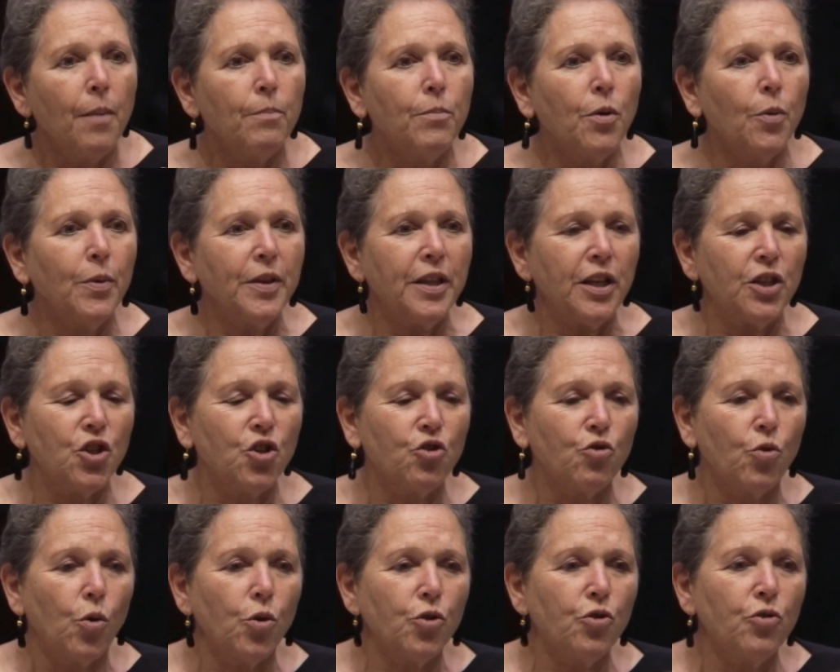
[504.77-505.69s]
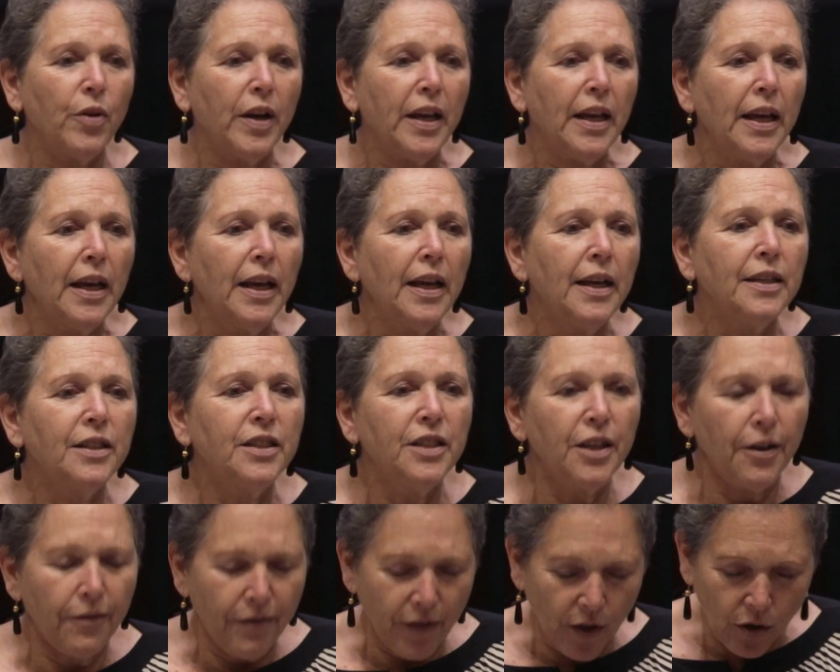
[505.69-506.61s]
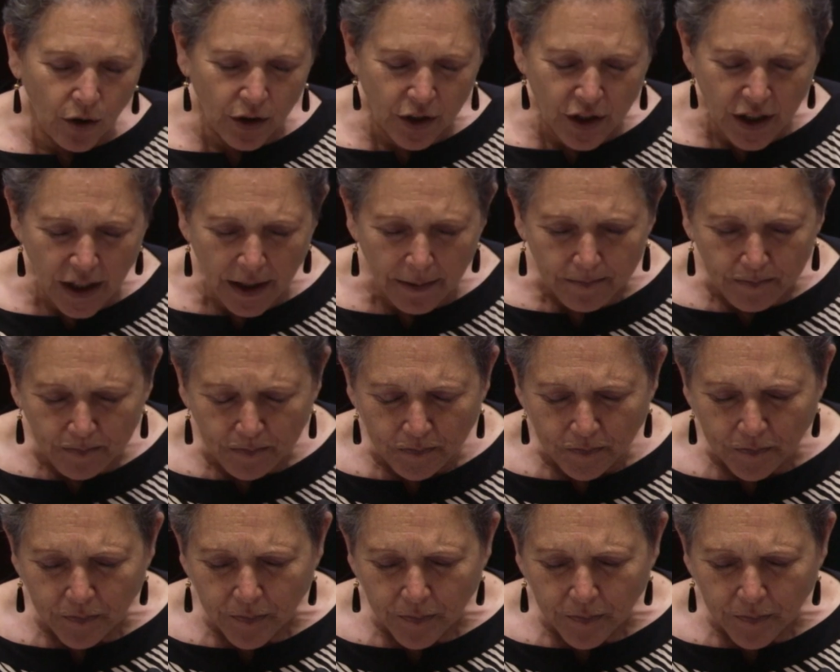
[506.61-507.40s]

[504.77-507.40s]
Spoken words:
but with extraordinary difficulty.